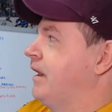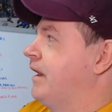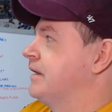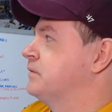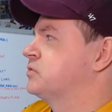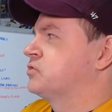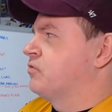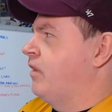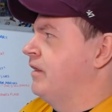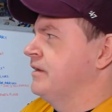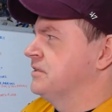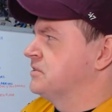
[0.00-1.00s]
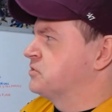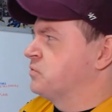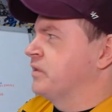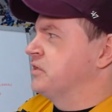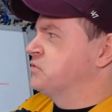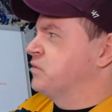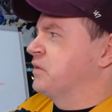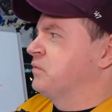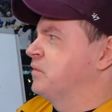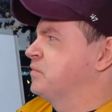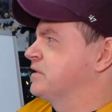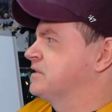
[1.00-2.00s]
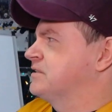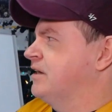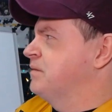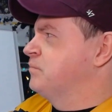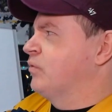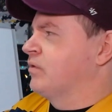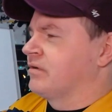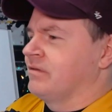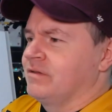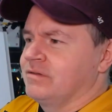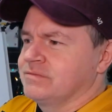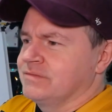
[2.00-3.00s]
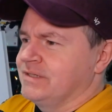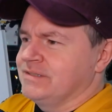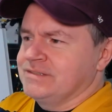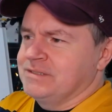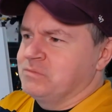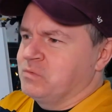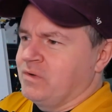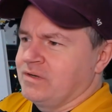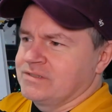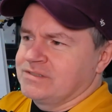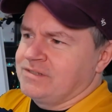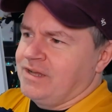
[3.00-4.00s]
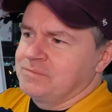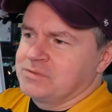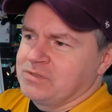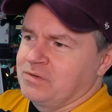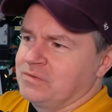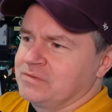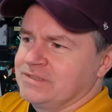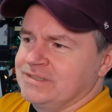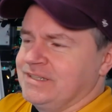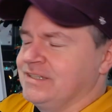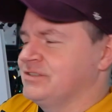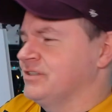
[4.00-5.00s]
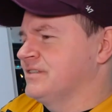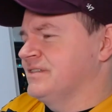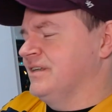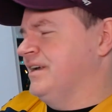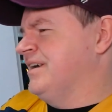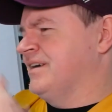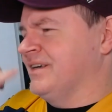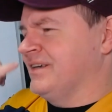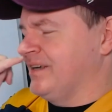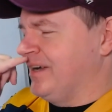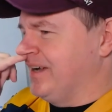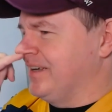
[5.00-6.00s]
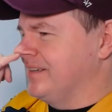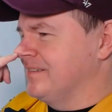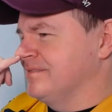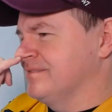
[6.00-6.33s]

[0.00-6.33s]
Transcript: He was drawn into 2021 by the time portal. It seemed to want his time stone. And it just, I